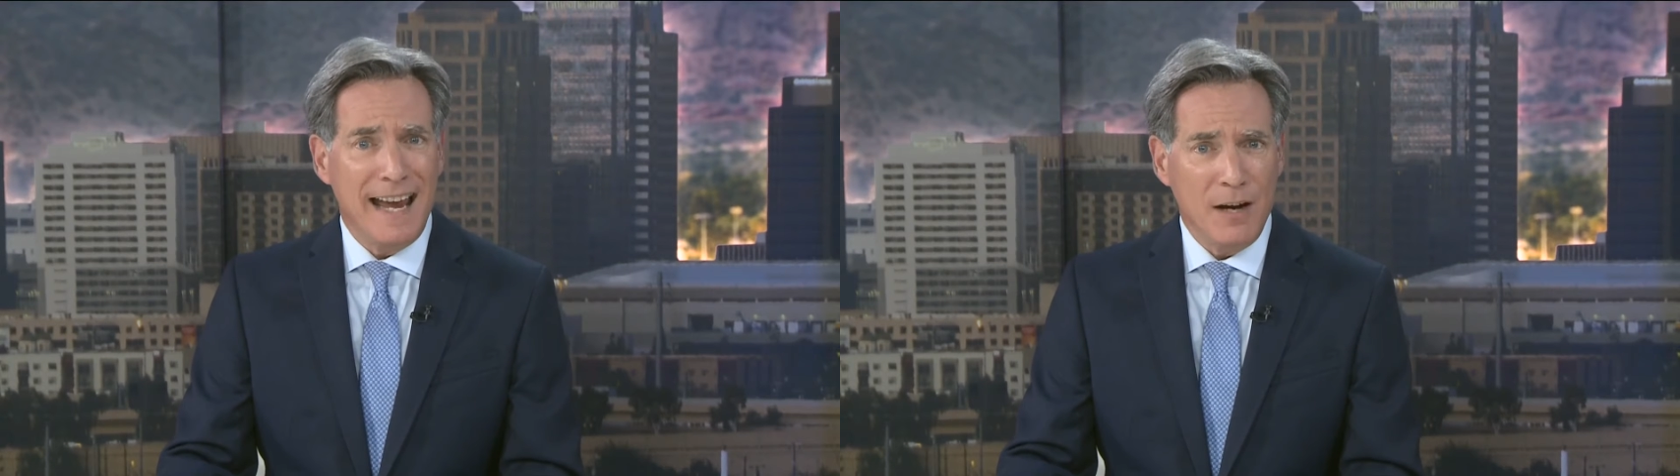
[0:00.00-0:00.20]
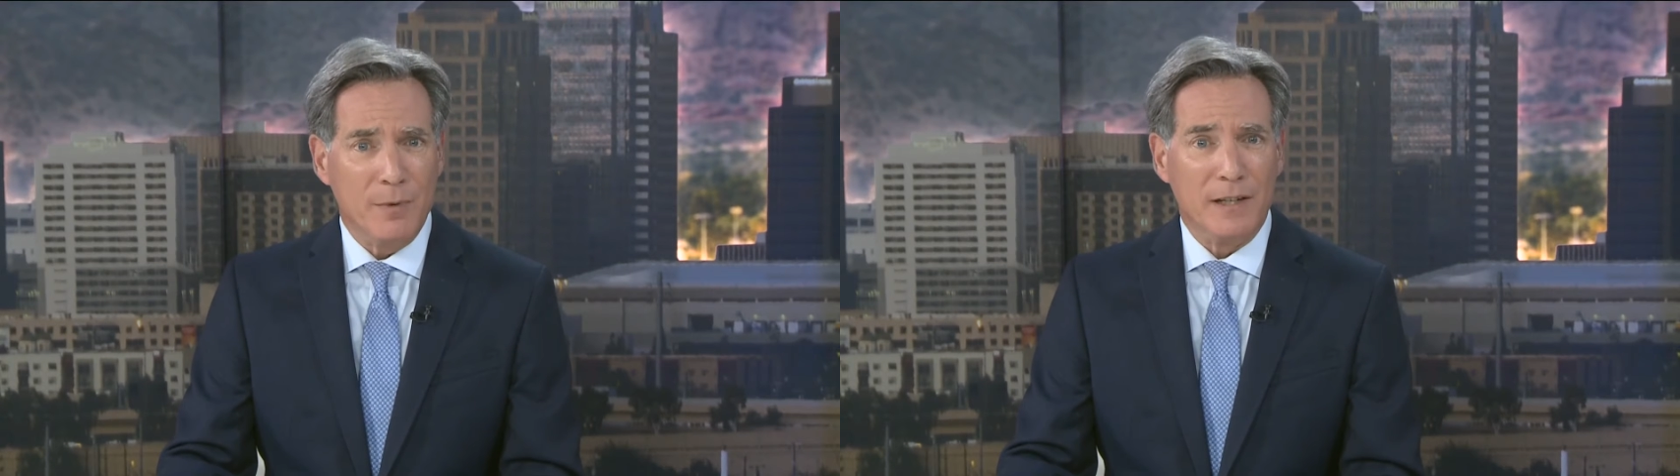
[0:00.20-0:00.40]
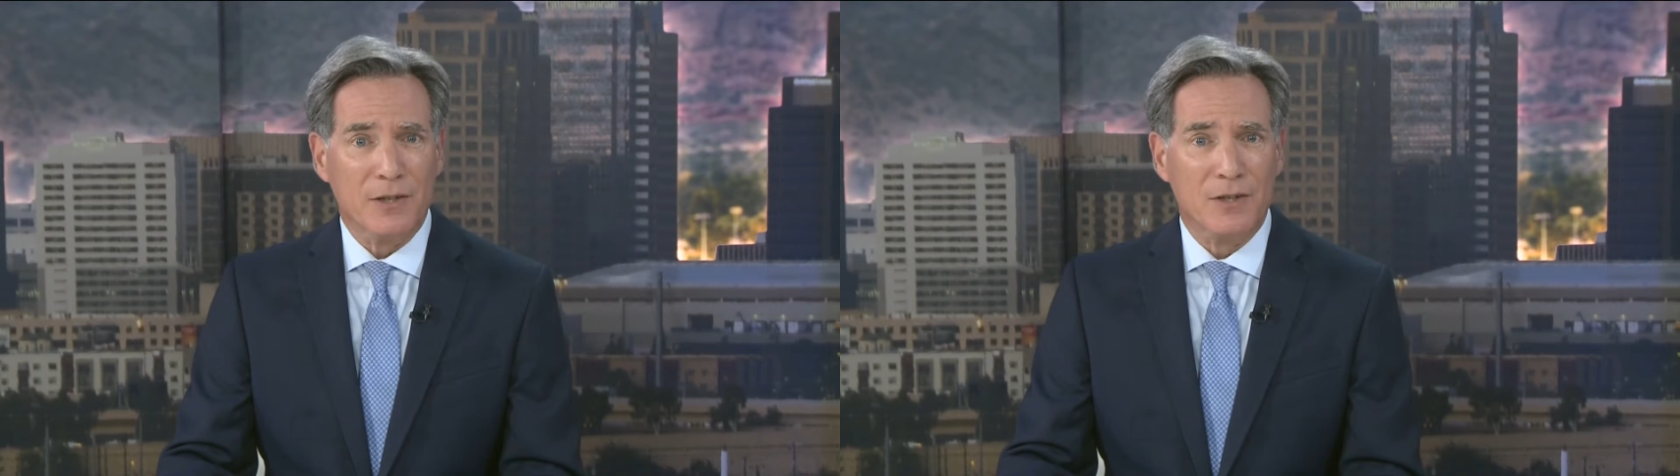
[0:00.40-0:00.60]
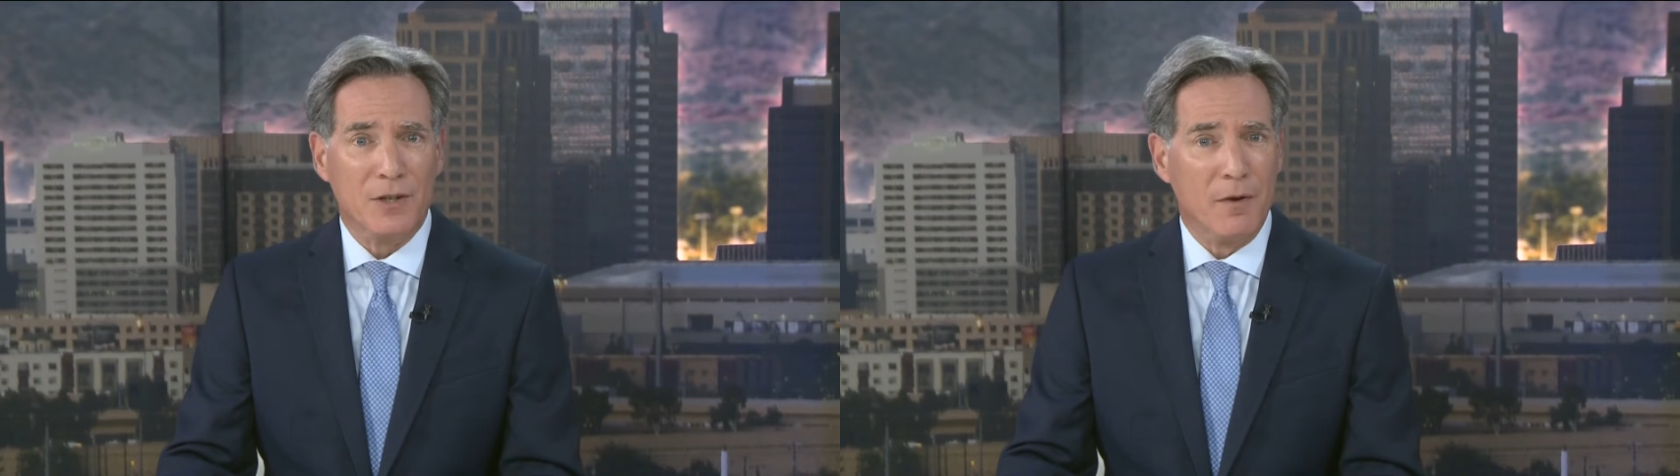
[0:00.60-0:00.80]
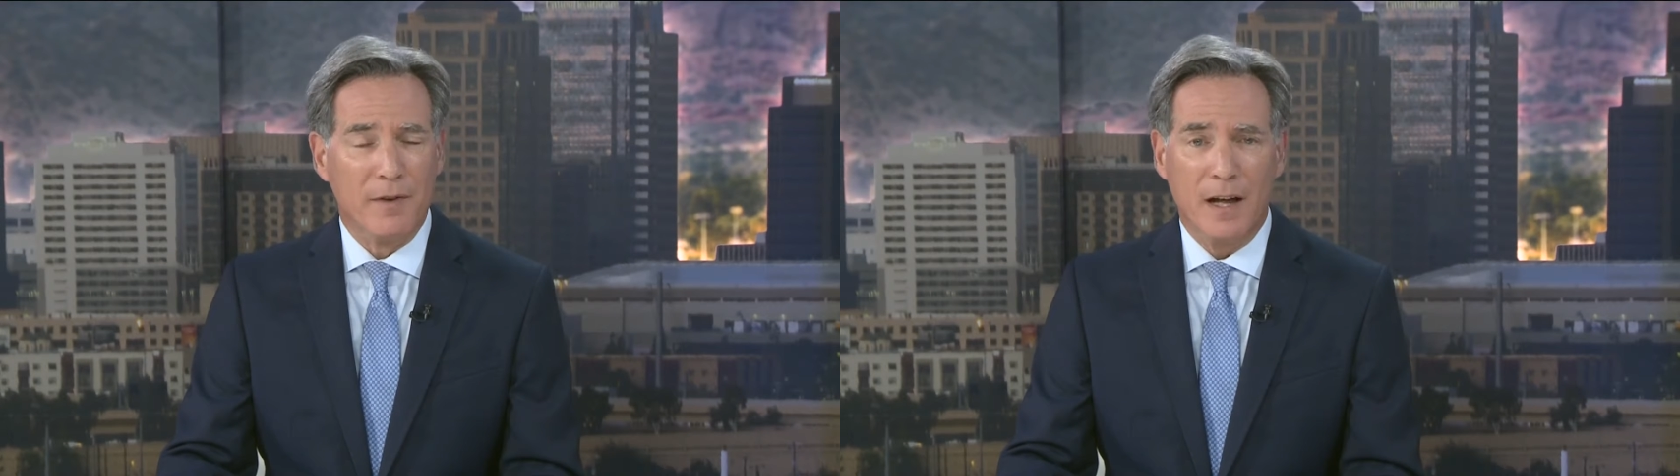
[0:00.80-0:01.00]

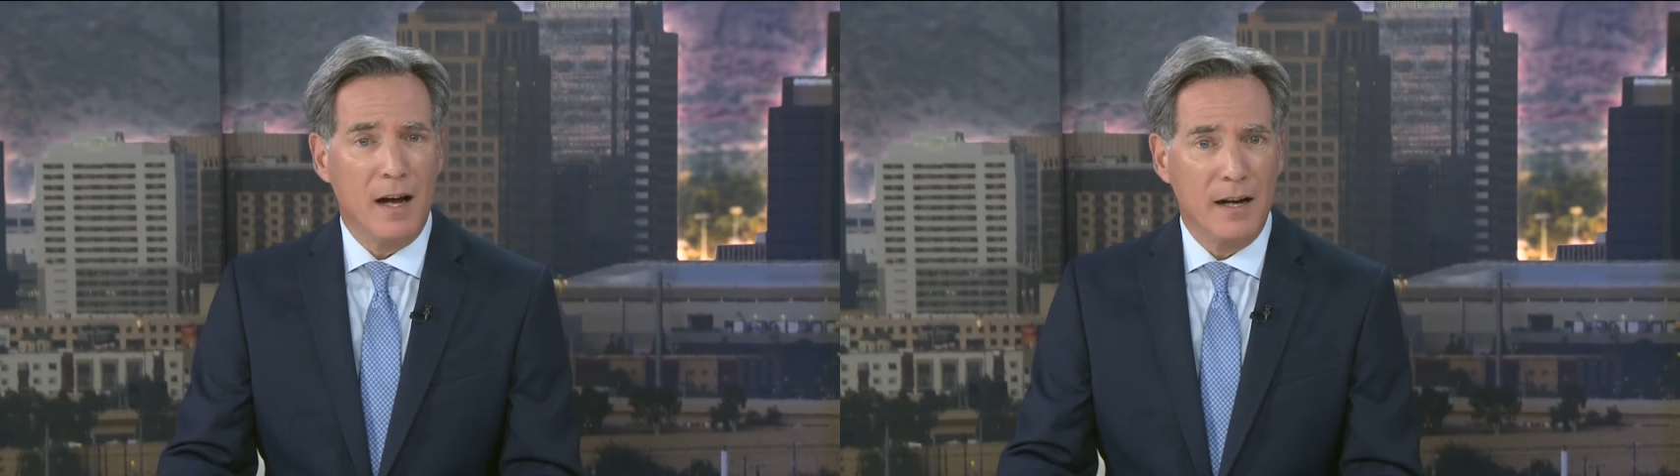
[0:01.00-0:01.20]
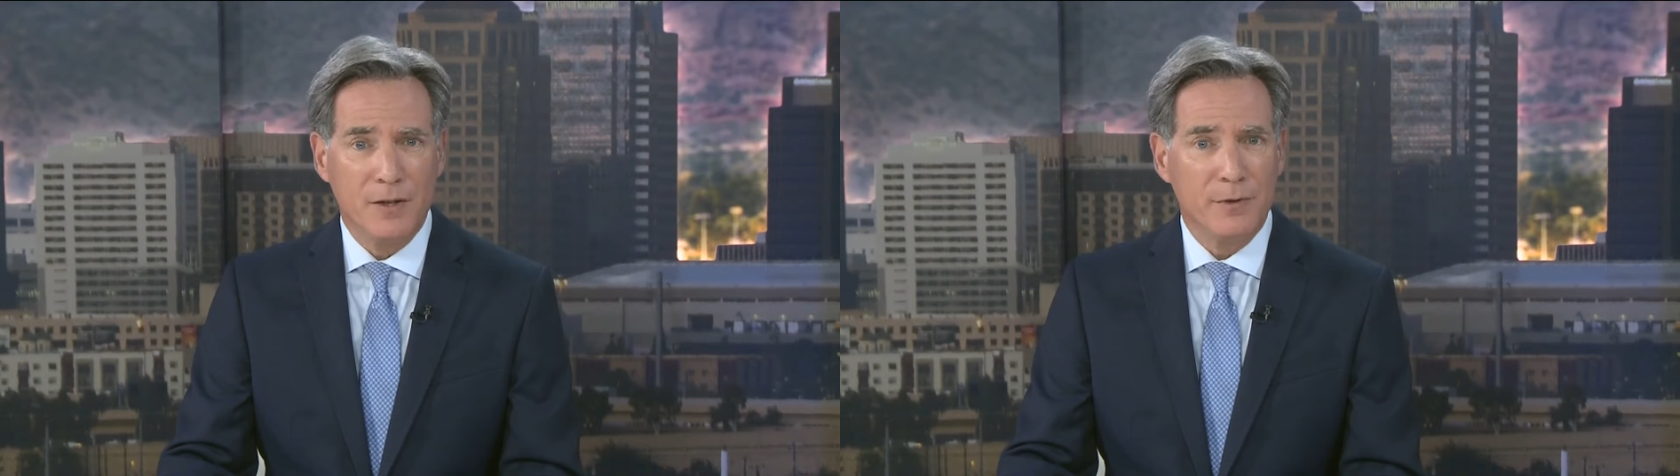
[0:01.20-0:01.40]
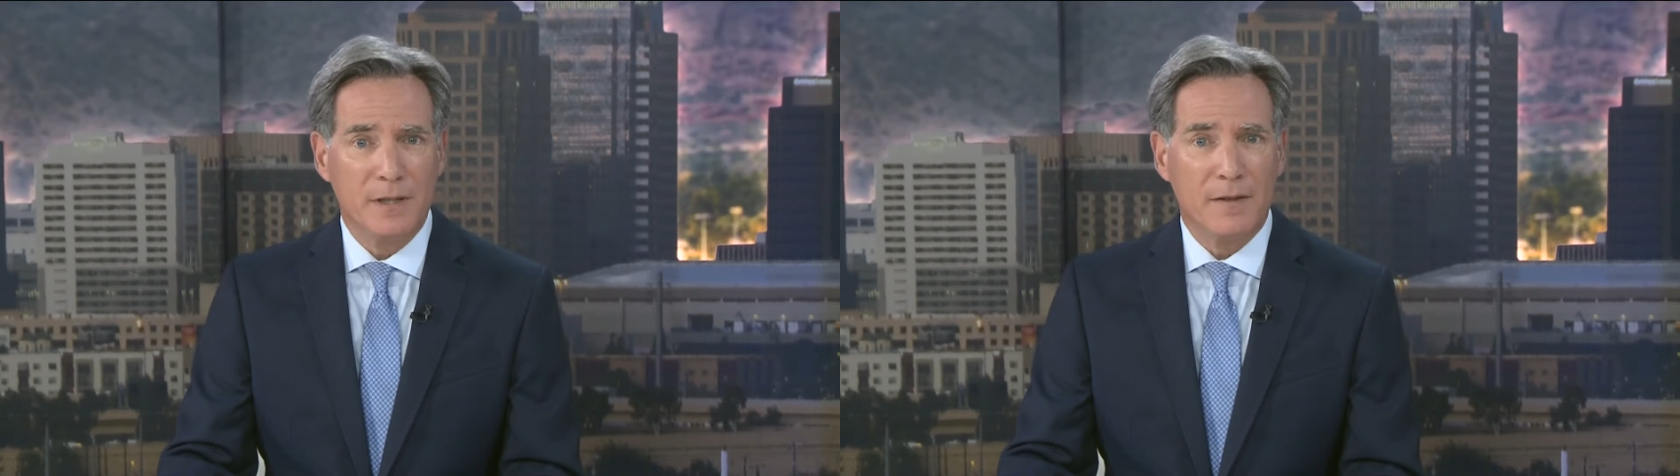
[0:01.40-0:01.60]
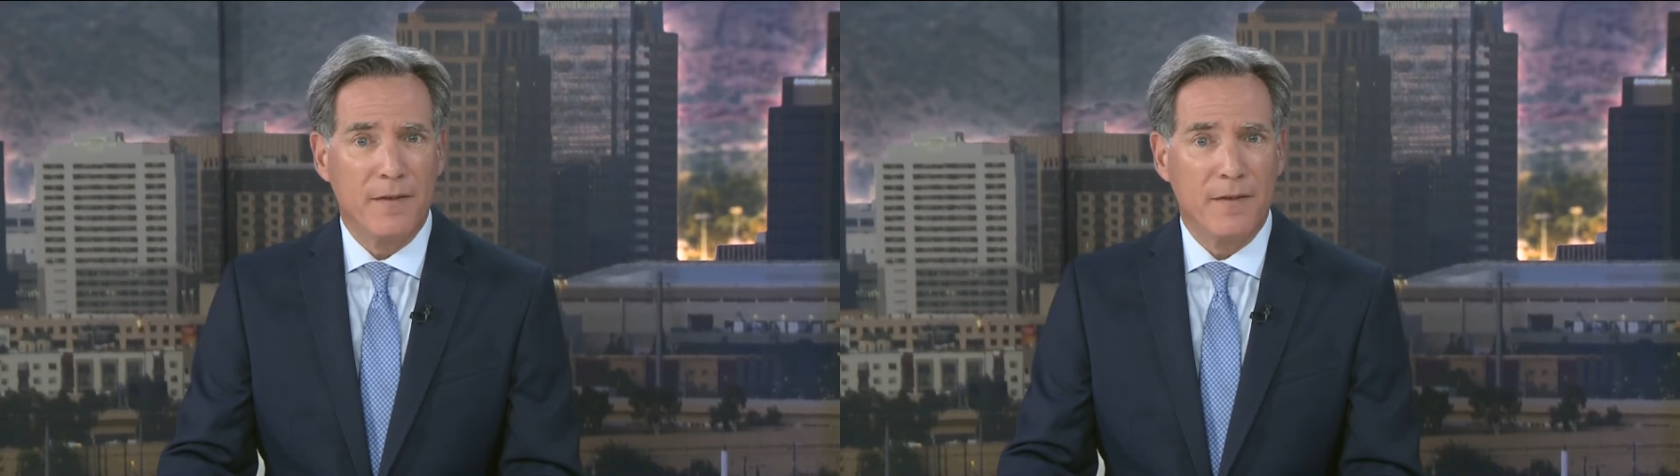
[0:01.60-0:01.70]
anguish over the hundreds